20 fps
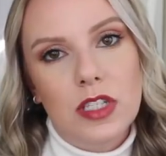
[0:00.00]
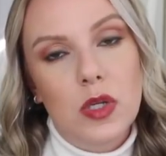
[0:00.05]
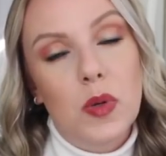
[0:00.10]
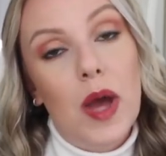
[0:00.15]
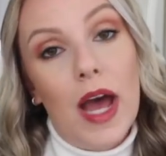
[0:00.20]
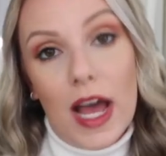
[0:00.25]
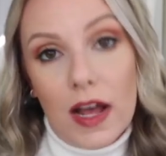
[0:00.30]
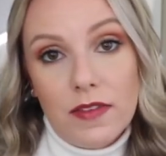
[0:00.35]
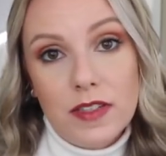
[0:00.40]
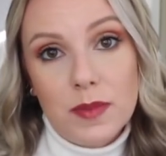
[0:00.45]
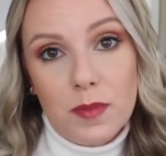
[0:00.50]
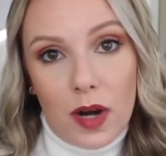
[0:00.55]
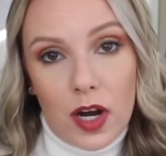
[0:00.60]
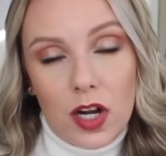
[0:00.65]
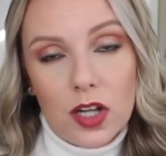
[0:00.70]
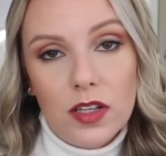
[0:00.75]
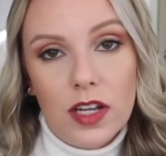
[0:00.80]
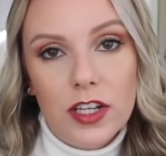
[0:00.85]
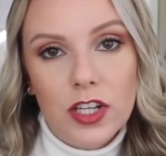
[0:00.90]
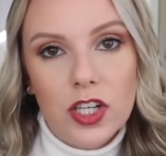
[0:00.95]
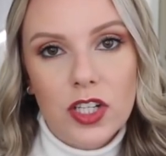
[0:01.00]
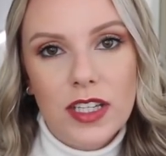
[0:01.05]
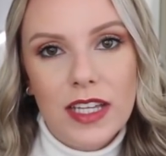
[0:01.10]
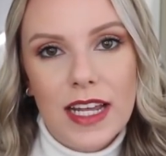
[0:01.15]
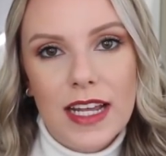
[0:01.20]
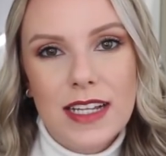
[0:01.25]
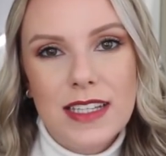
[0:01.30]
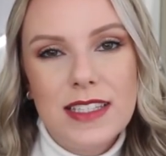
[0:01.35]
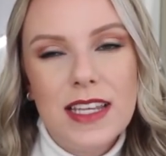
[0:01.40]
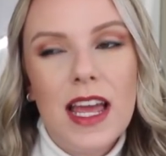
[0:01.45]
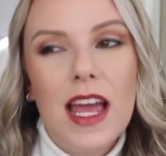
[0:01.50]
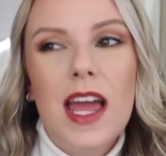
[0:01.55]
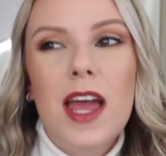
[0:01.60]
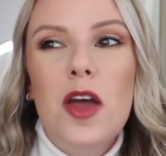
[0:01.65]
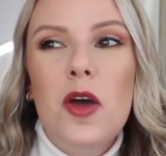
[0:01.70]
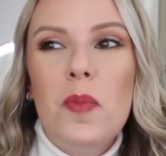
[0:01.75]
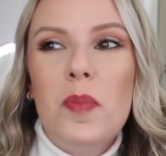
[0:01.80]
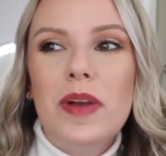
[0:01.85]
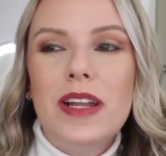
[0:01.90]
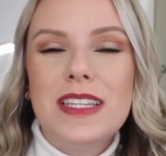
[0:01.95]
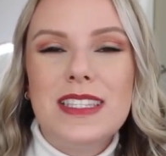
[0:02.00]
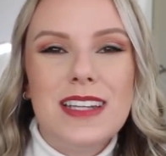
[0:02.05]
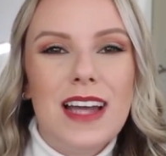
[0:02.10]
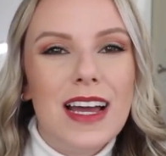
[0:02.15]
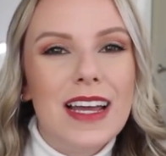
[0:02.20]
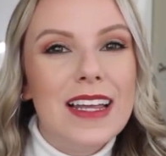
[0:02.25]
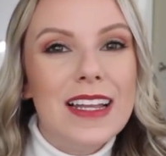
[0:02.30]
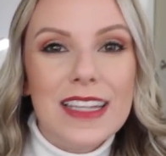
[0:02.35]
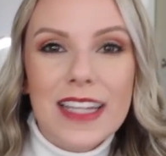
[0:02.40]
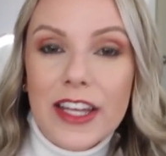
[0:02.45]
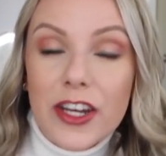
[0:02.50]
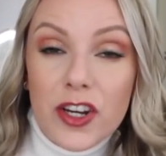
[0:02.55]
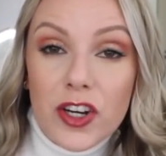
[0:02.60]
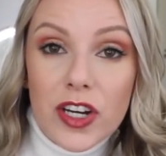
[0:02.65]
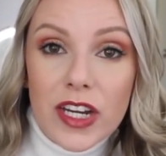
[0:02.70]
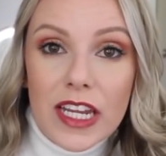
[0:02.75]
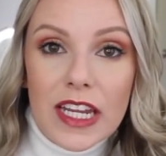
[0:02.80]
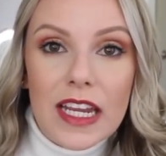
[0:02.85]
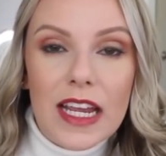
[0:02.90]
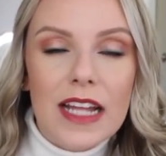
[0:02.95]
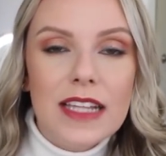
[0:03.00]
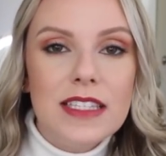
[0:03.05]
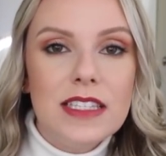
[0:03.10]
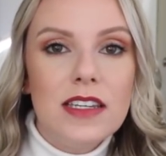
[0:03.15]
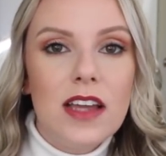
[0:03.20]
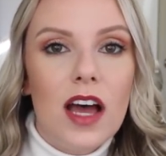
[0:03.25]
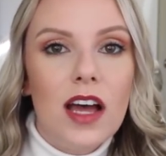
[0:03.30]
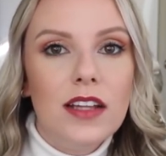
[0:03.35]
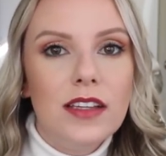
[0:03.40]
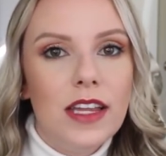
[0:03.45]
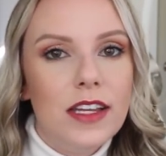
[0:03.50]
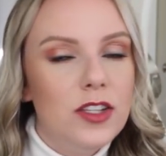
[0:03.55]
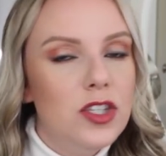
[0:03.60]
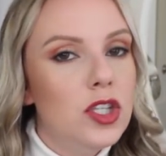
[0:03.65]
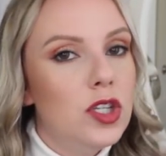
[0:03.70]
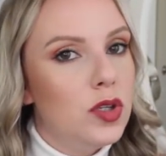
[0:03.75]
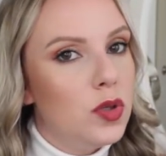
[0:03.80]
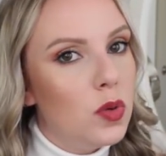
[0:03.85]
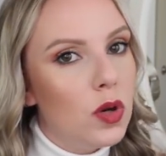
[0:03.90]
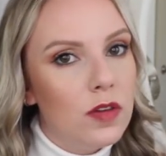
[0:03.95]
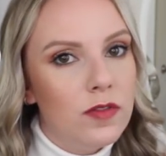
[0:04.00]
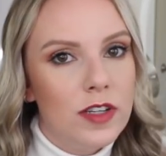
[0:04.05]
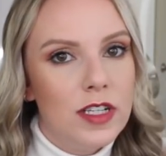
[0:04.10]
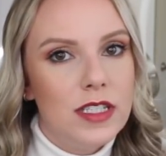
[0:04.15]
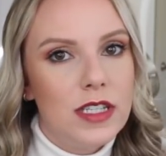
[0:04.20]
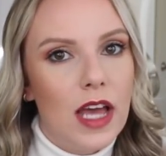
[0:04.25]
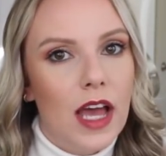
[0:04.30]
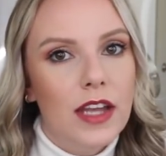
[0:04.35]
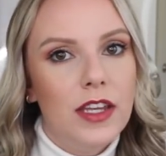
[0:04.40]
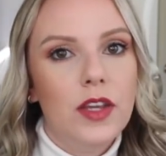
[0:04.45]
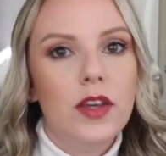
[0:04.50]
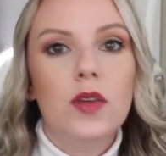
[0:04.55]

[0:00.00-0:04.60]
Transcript: you have sparkle on your lids, but it's not glittery, it's not like too overdone.